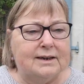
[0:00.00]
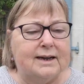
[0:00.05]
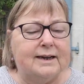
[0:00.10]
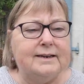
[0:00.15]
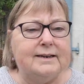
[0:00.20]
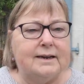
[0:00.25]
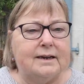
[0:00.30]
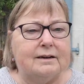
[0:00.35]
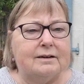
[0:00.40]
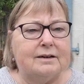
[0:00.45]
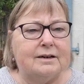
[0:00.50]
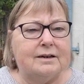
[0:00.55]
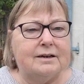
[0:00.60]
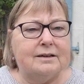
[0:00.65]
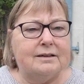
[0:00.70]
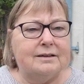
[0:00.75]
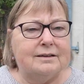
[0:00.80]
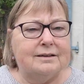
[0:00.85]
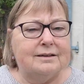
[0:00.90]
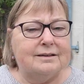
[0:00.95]
And yet
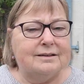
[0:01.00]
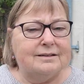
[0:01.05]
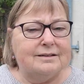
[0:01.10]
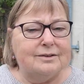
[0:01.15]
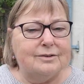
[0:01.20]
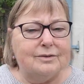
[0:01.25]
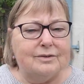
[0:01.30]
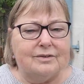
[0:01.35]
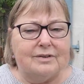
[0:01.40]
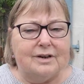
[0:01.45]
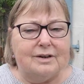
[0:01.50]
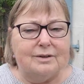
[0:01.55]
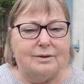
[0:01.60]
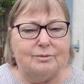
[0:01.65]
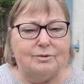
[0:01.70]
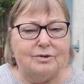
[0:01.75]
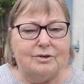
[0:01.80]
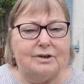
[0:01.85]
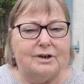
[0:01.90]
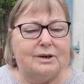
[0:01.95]
I still see
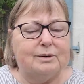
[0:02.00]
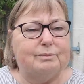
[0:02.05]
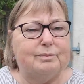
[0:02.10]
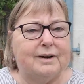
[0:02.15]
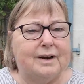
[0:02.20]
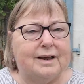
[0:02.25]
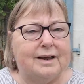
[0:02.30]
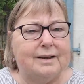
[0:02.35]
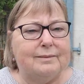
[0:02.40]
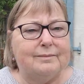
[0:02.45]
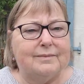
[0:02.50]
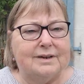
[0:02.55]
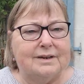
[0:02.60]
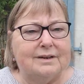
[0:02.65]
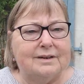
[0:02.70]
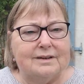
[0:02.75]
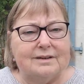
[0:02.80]
them trying to blame